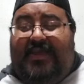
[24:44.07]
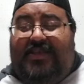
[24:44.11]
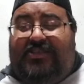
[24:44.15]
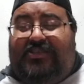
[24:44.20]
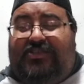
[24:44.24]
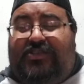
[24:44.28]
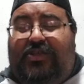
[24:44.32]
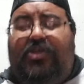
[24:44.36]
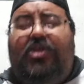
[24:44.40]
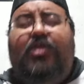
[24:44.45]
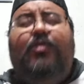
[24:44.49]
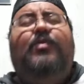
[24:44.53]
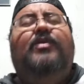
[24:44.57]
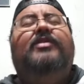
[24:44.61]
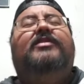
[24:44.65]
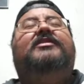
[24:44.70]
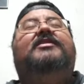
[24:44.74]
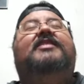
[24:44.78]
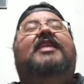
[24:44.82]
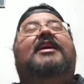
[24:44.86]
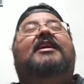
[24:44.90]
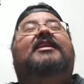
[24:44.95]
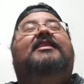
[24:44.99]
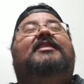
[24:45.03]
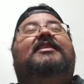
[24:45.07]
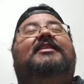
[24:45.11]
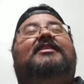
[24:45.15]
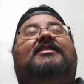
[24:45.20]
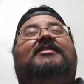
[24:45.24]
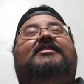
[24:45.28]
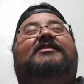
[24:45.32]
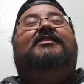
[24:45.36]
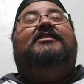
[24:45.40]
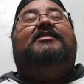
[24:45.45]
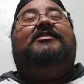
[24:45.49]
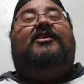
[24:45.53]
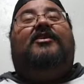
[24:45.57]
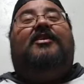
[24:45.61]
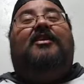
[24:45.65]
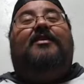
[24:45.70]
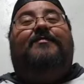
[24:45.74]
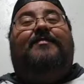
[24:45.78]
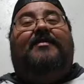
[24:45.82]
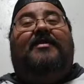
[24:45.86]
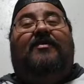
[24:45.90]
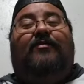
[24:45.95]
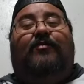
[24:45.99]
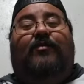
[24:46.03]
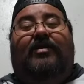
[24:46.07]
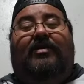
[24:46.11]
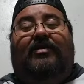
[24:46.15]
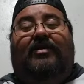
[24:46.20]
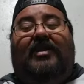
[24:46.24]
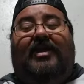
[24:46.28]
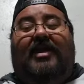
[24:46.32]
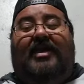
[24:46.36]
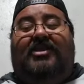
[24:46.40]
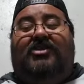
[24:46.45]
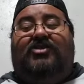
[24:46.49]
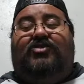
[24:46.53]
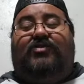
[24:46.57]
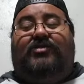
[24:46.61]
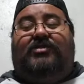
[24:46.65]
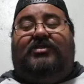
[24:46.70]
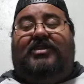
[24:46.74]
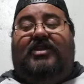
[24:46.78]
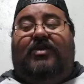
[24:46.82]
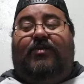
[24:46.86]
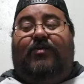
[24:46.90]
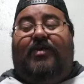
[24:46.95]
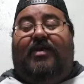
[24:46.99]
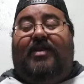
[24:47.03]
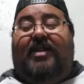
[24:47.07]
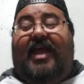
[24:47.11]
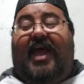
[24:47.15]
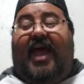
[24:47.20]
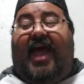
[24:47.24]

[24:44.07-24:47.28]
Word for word: So you would think that this is going to be a really interesting one.